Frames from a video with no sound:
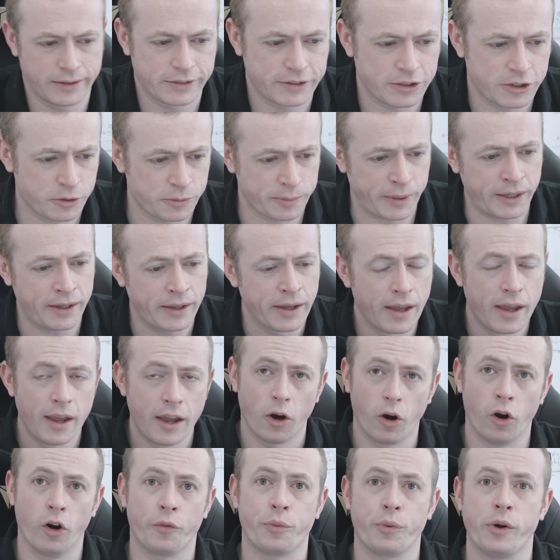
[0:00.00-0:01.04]
excuse me,
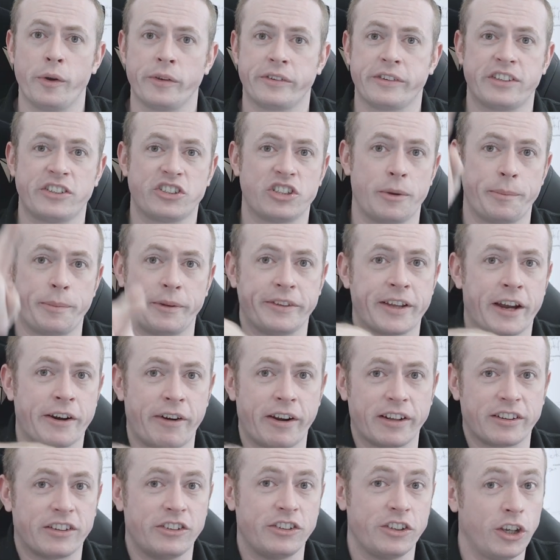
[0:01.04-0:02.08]
or if we were to ship it
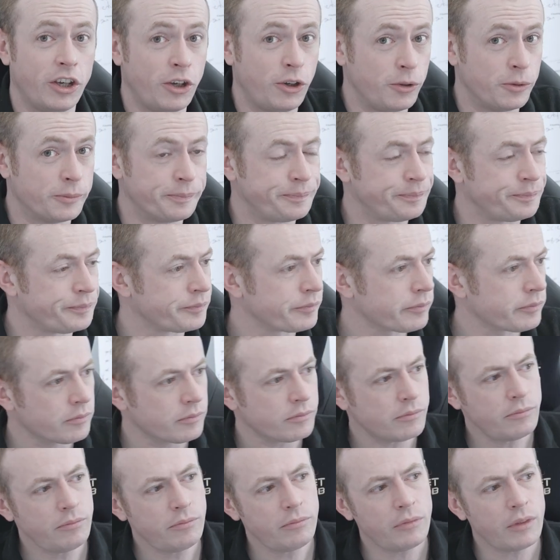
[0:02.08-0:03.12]
direct to you,
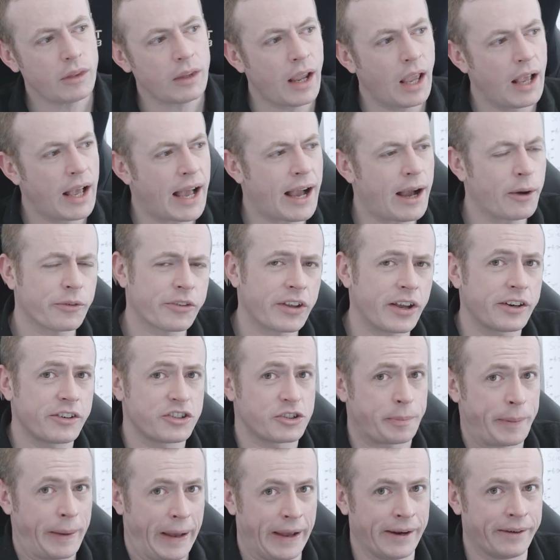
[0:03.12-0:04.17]
outside of
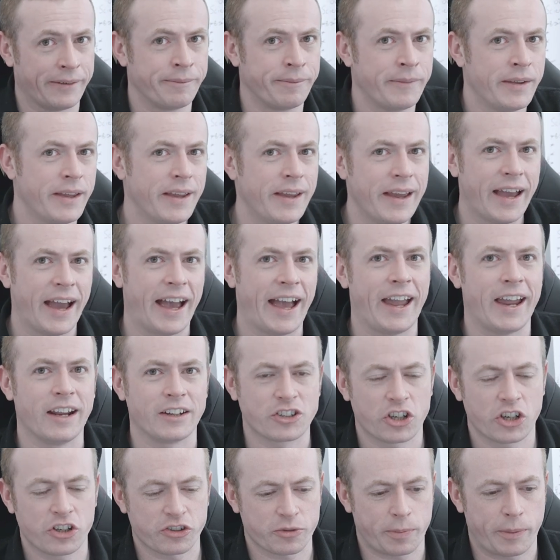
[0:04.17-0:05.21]
Japan,
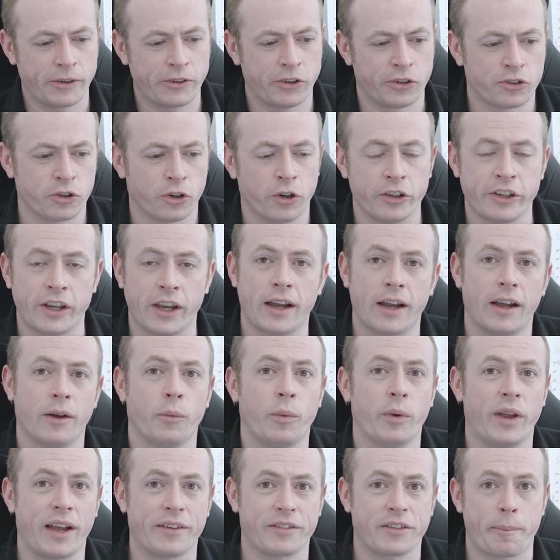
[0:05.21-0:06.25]
it turns up on your door and you,
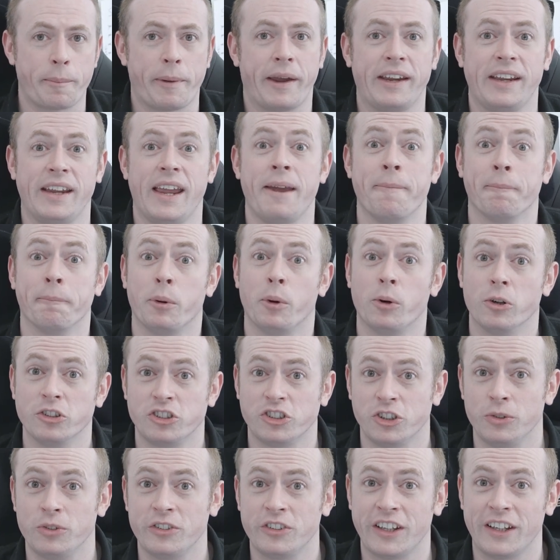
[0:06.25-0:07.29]
we have to pay import
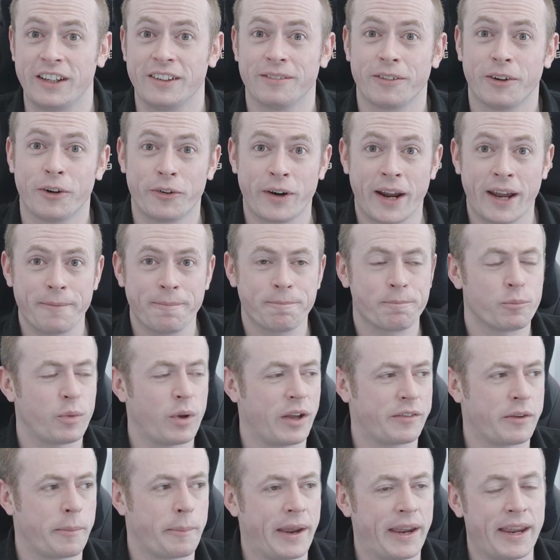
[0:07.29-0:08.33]
duty, all right? We
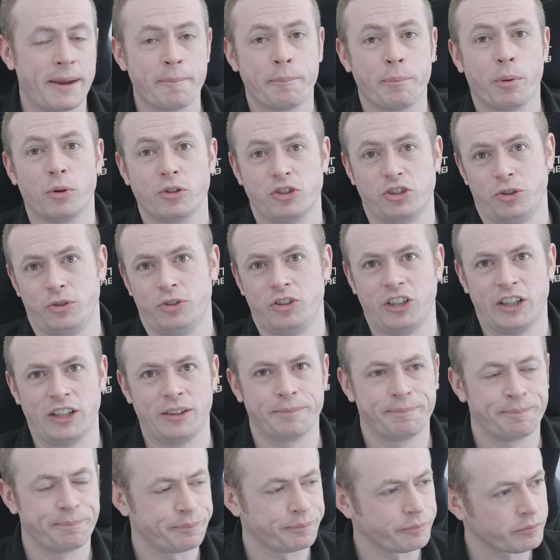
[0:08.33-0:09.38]
have to pay import
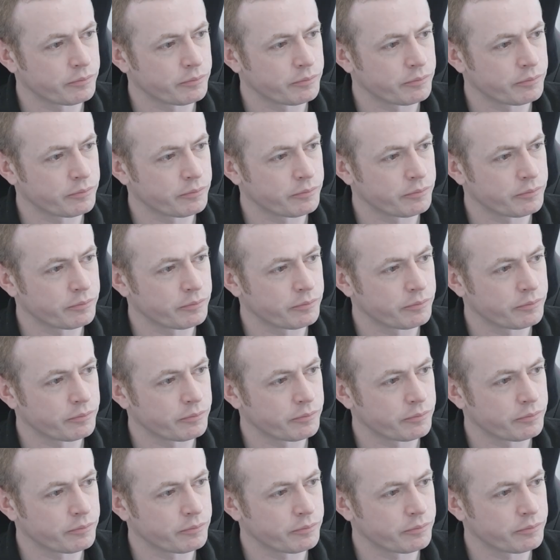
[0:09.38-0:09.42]
duty.